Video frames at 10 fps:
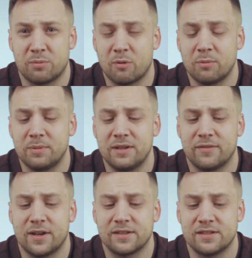probably
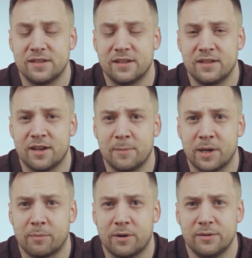faster than the
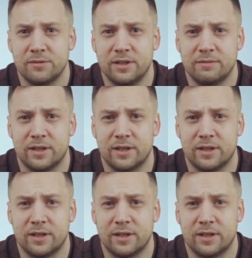iMac Pro's read and